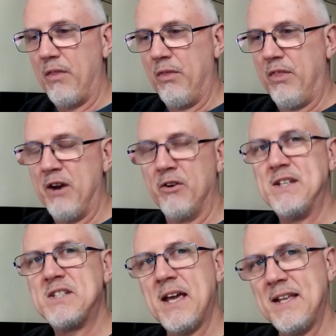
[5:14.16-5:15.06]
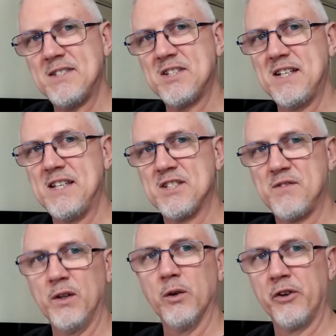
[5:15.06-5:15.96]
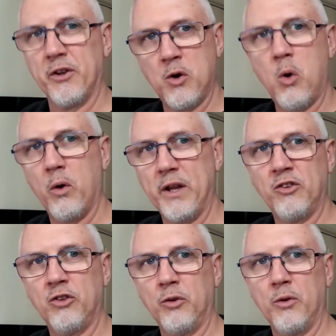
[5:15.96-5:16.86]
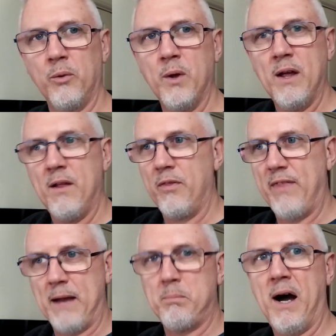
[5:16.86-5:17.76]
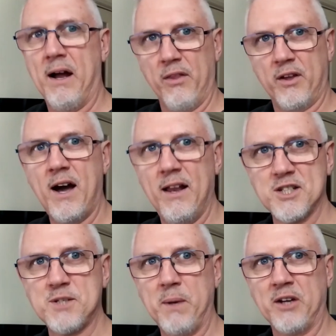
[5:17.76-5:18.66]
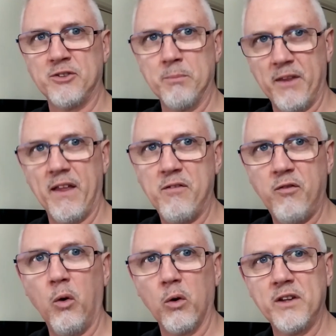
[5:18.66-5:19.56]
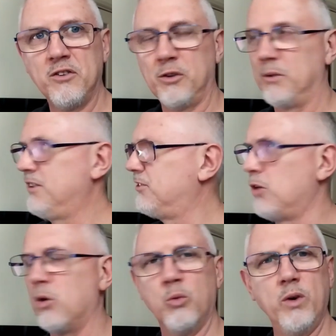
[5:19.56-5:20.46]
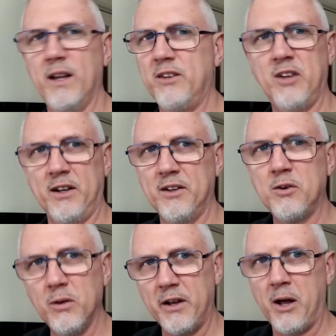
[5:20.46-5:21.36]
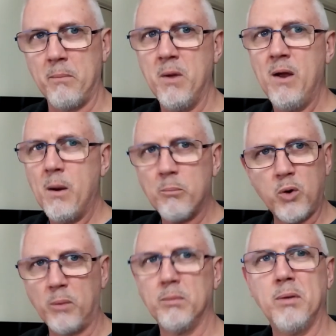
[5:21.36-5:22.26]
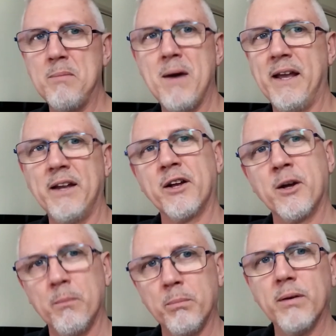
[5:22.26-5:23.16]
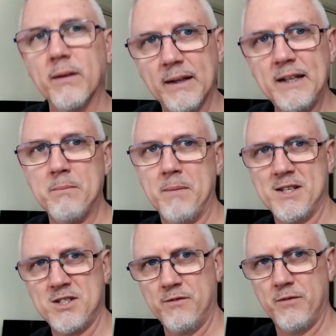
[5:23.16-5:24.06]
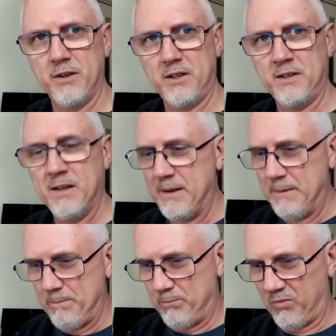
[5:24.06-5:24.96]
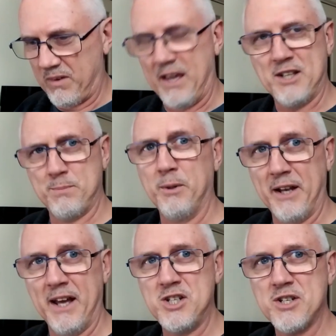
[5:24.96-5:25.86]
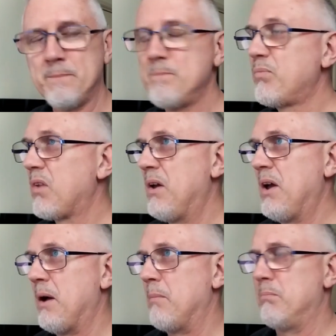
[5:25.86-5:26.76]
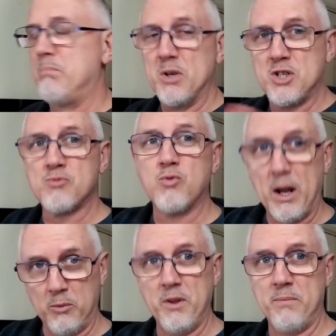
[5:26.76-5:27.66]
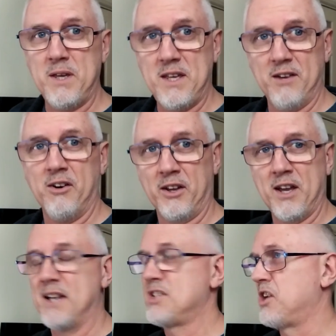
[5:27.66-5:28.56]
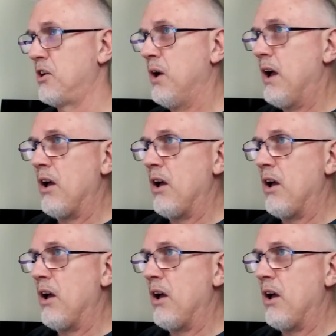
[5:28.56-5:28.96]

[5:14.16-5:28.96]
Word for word: their intensity is filtered according to that part of the color spectrum that they fall into. This is all really technical, and I'm probably making a complete mess of the explanation, but just run with me here, okay? So